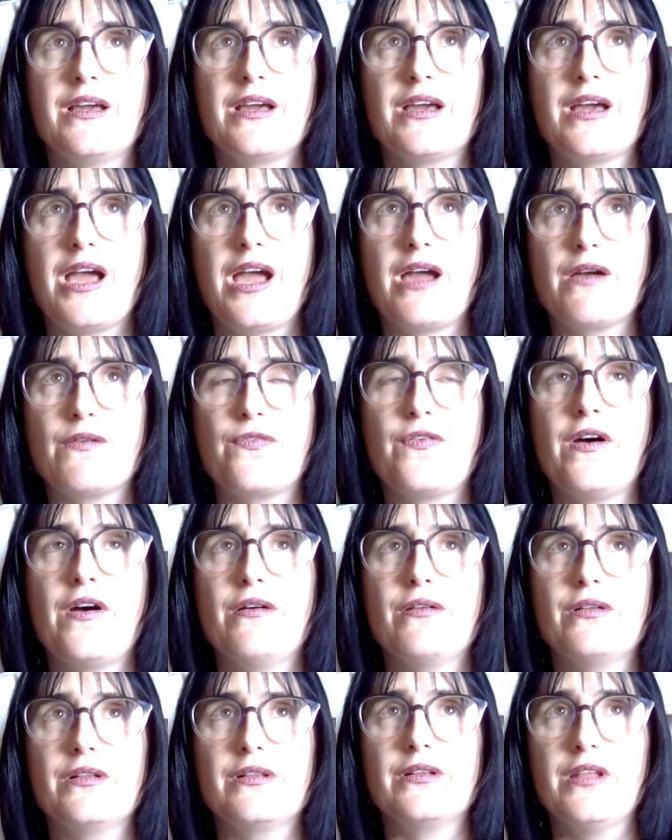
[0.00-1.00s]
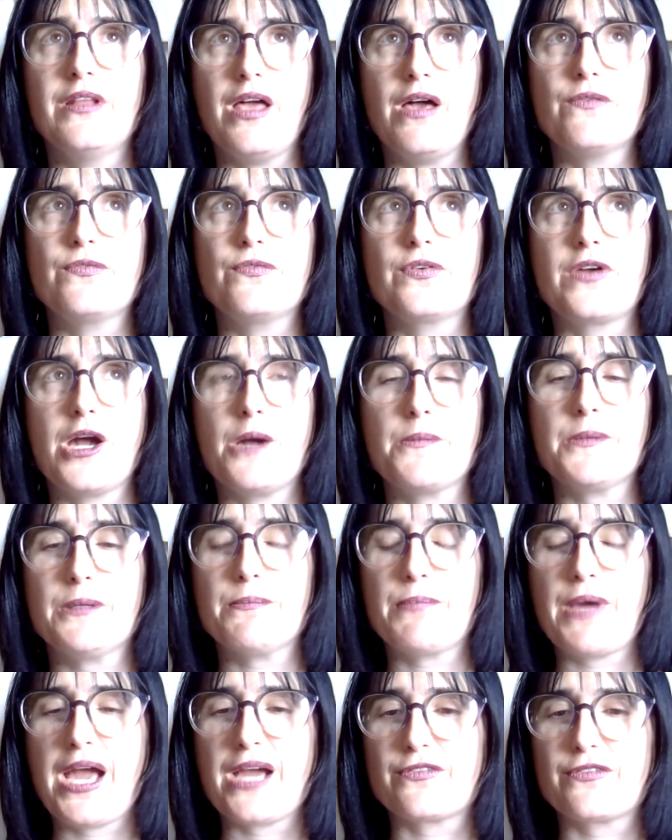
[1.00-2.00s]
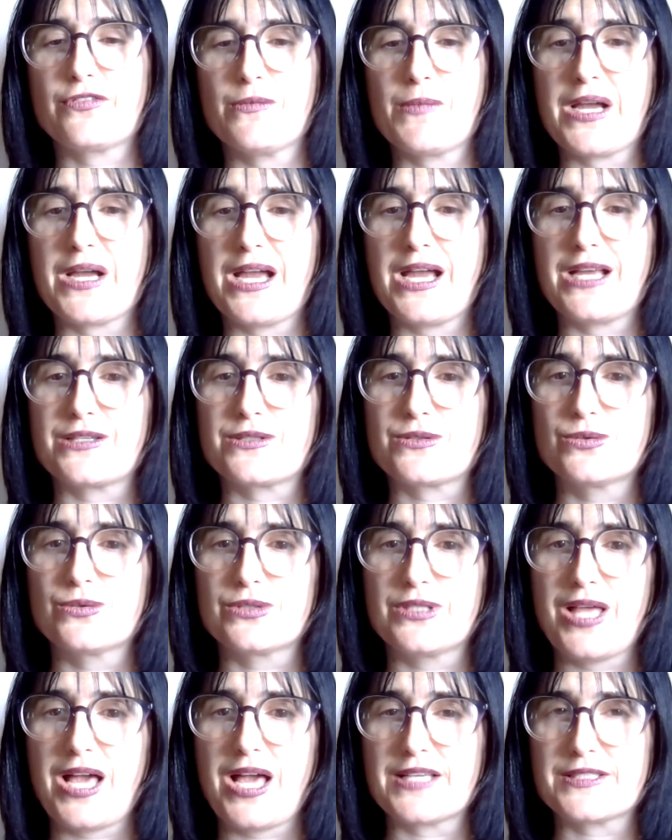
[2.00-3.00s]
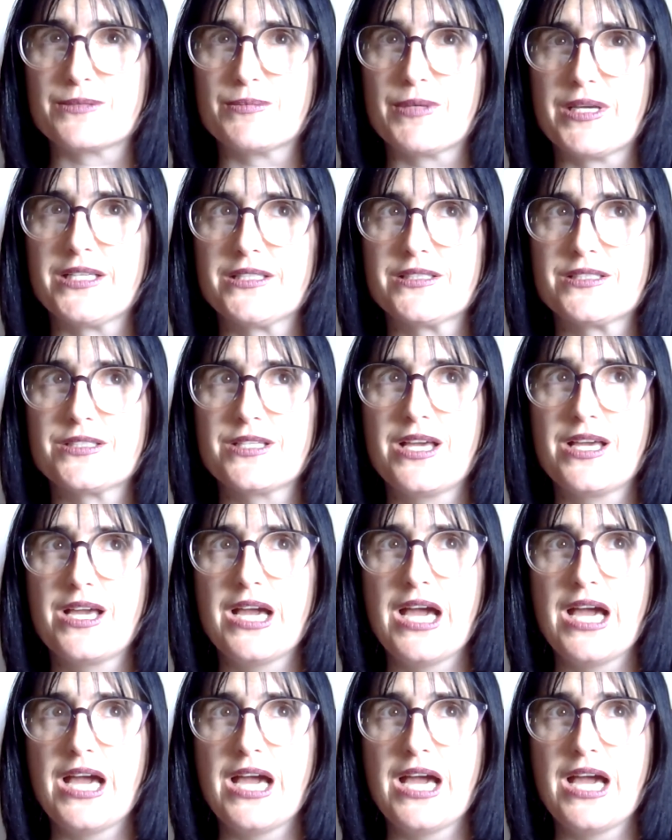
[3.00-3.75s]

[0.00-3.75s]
have felt love coming back from my high school classmates.